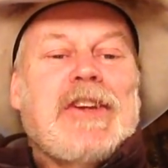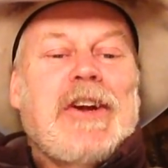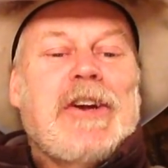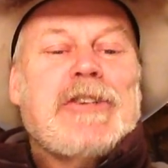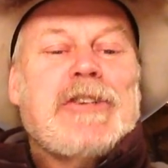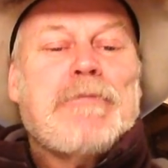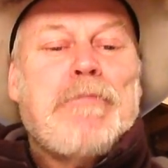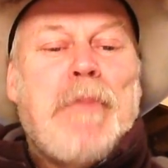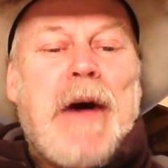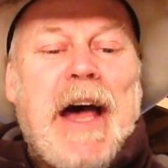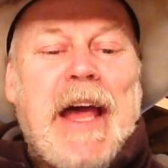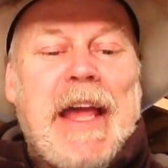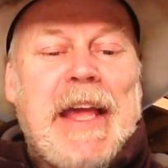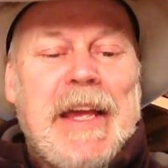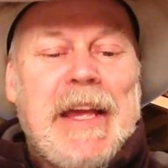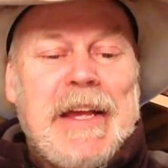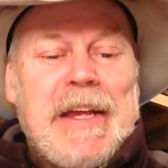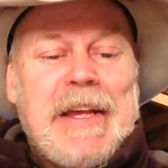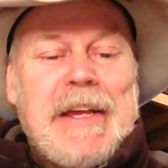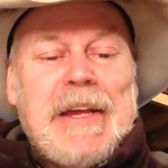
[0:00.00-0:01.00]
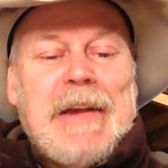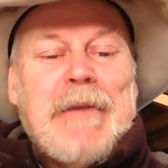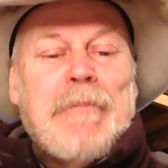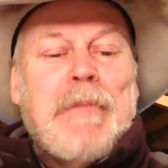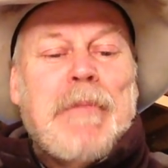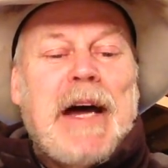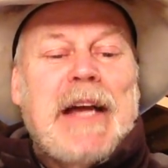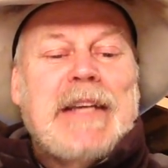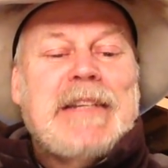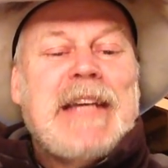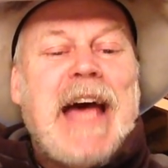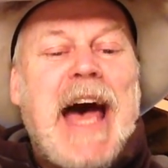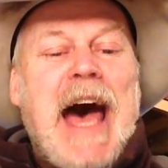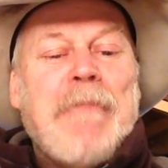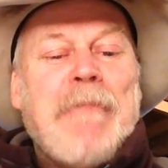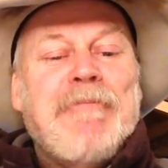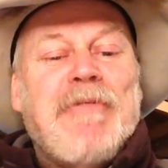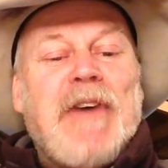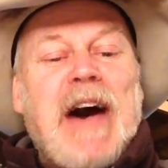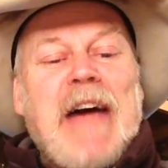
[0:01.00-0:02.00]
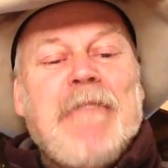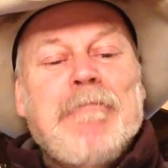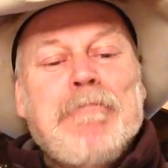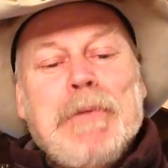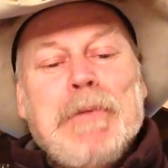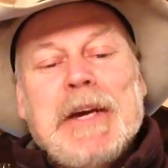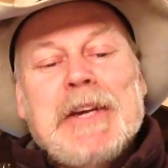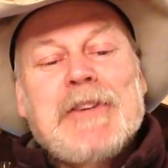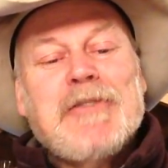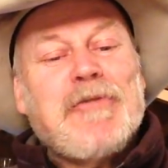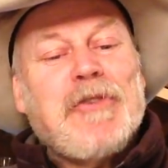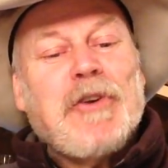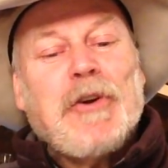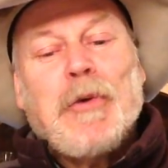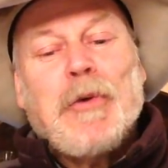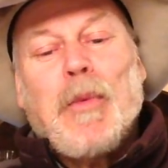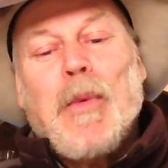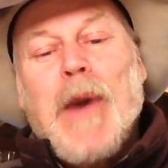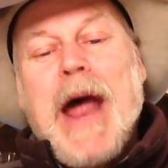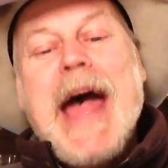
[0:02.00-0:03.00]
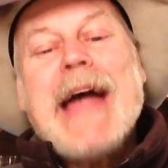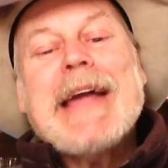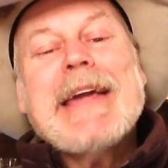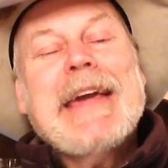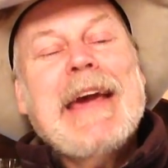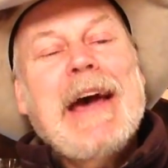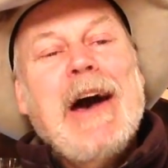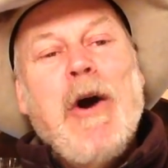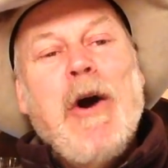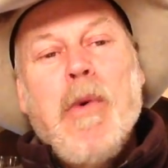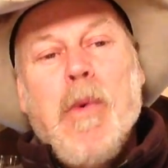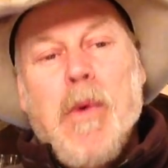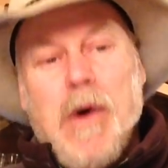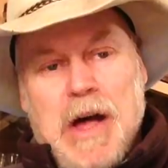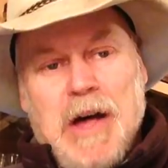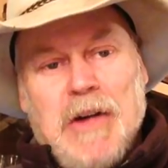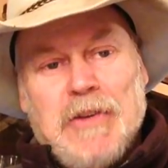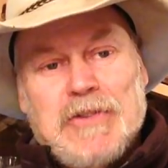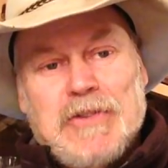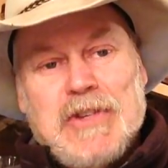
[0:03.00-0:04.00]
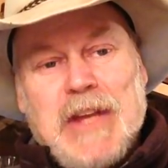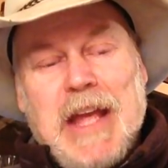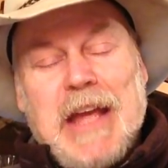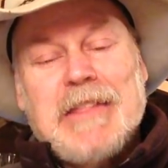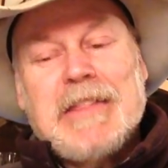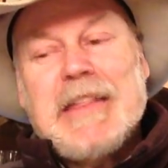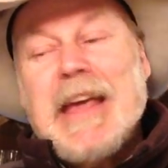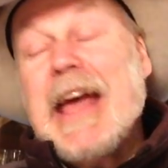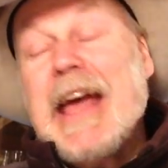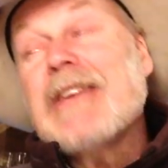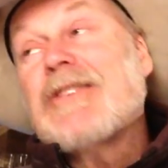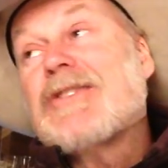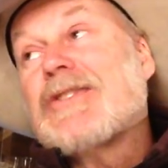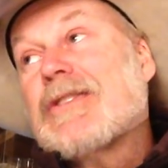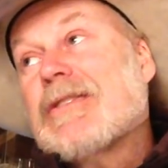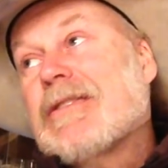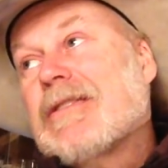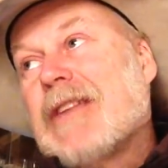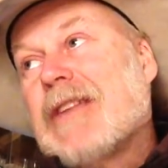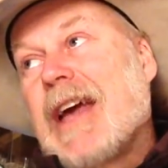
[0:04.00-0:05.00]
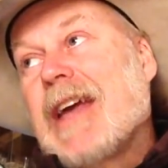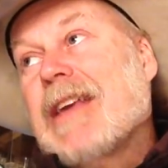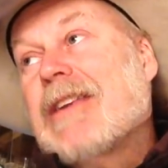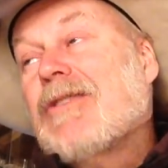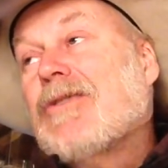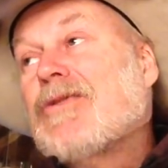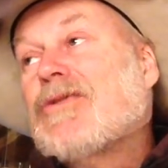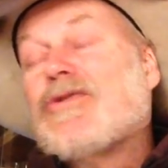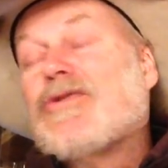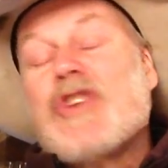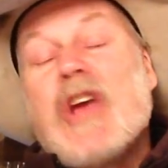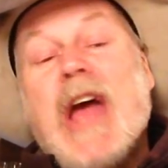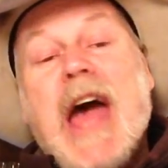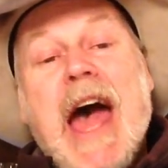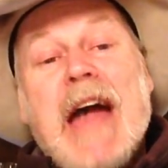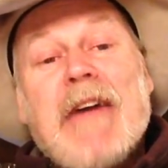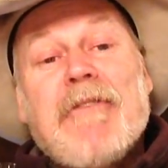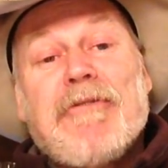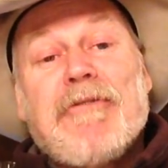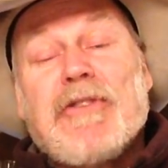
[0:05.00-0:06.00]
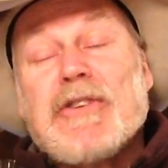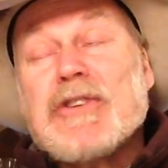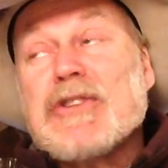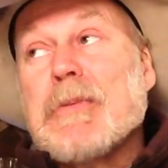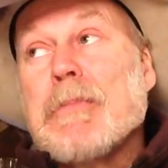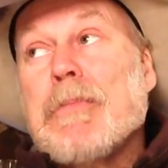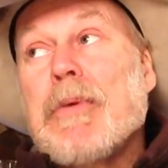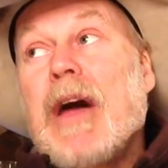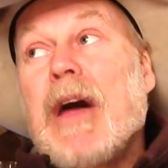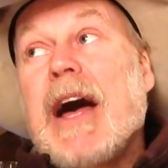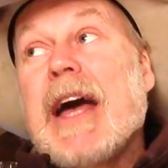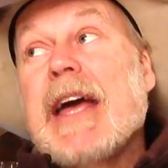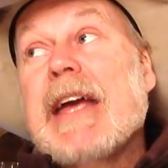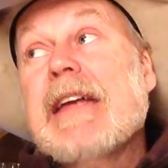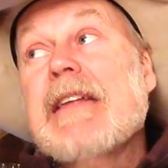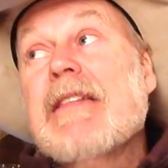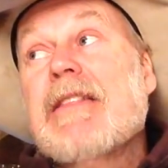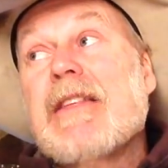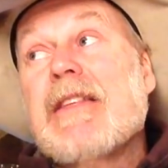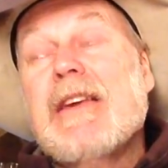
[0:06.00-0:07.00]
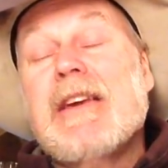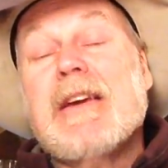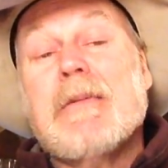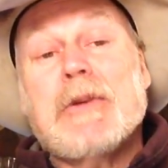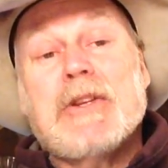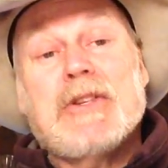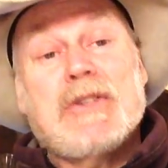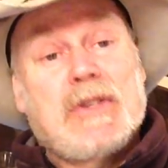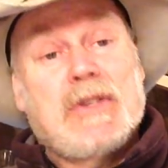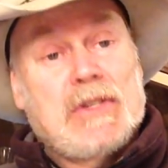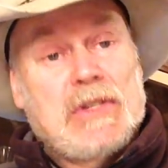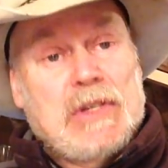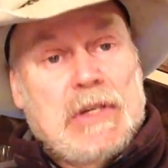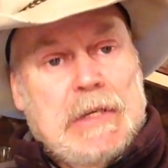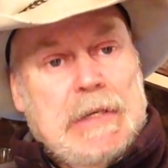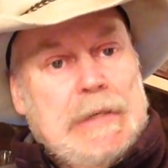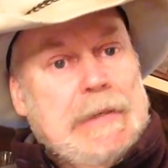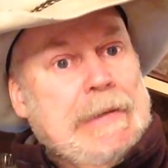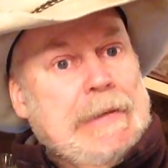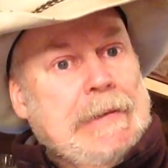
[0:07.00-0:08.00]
There's my top five picks for Raquel Welch. And thank you, Jack, for supplying the images.